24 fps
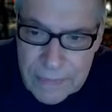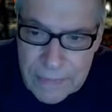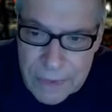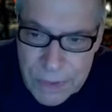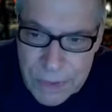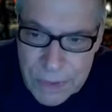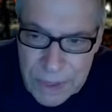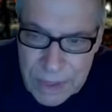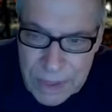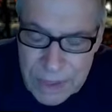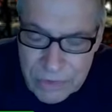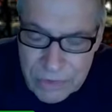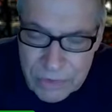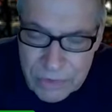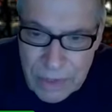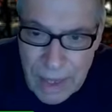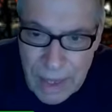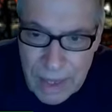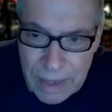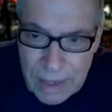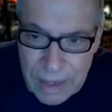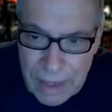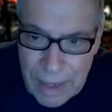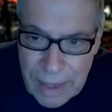She is
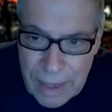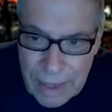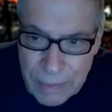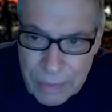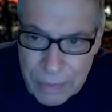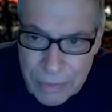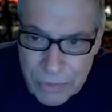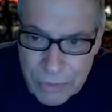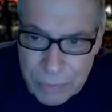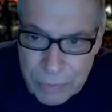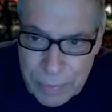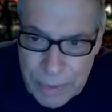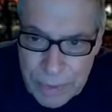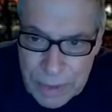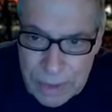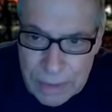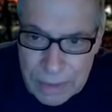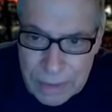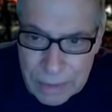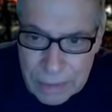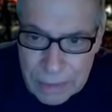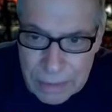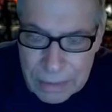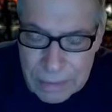not our
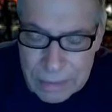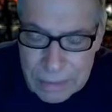speaker.